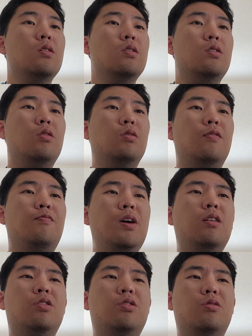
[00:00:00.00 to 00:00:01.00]
So the
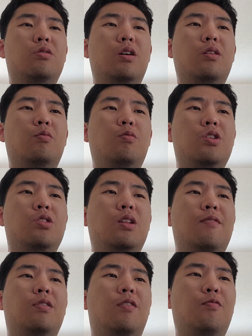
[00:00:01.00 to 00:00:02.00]
fatal shooting, which
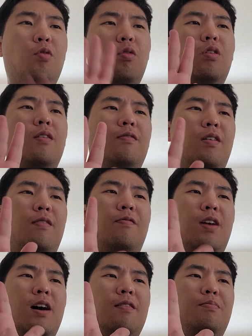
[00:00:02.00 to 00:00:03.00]
left uh, four of the
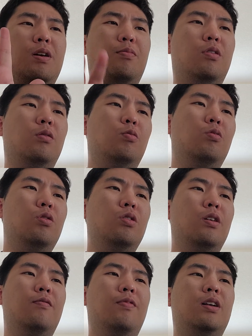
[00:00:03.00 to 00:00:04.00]
five people
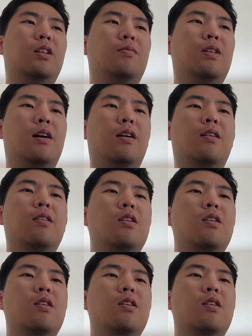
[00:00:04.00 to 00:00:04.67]
wounded victims at a,